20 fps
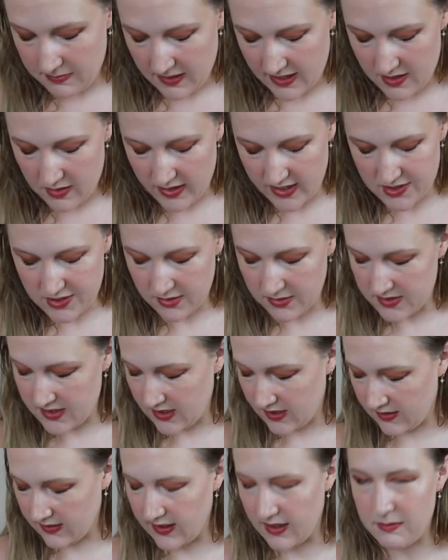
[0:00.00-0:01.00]
I know I chose the
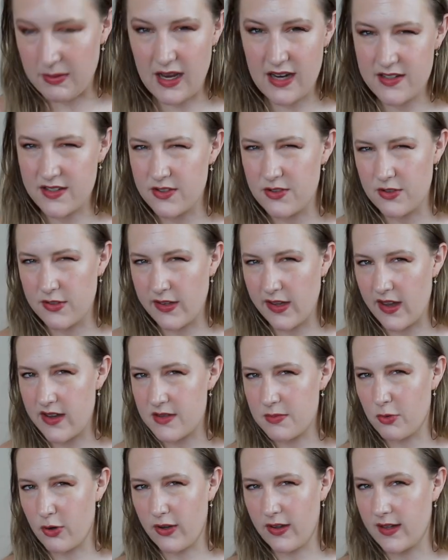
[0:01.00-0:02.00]
clean box. Usually
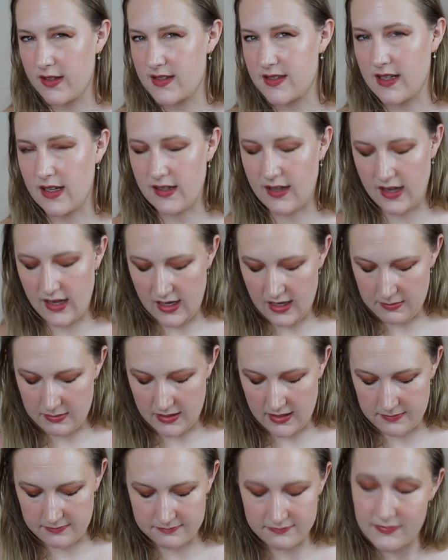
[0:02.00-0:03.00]
that's more like skincare,
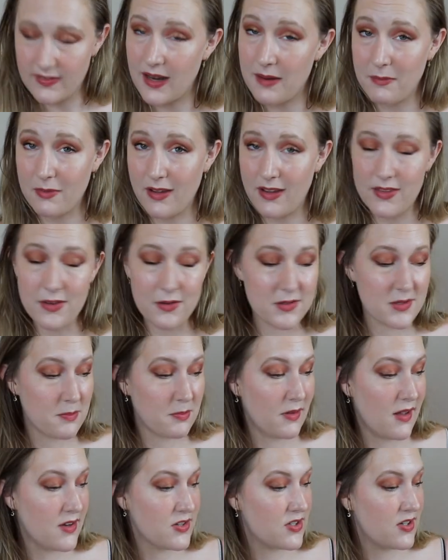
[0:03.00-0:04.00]
but I'm glad there was a
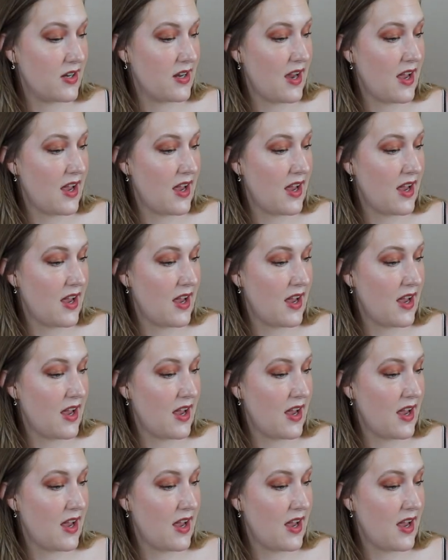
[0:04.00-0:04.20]
blush in it.